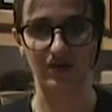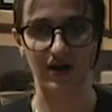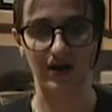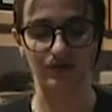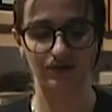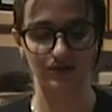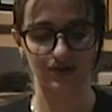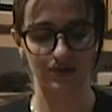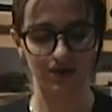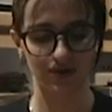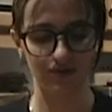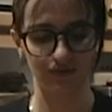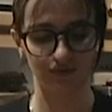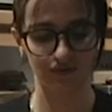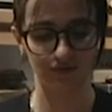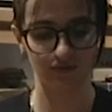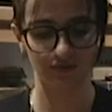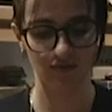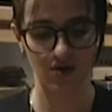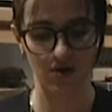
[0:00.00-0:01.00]
round
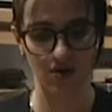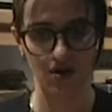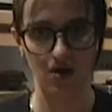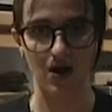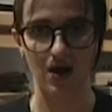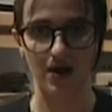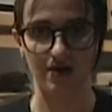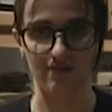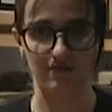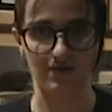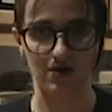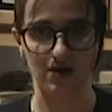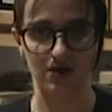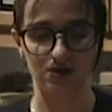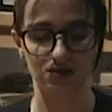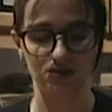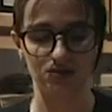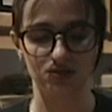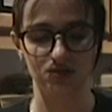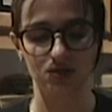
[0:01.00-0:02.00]
enough, I
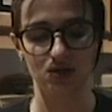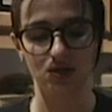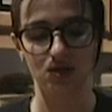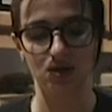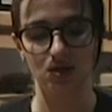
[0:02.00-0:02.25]
find.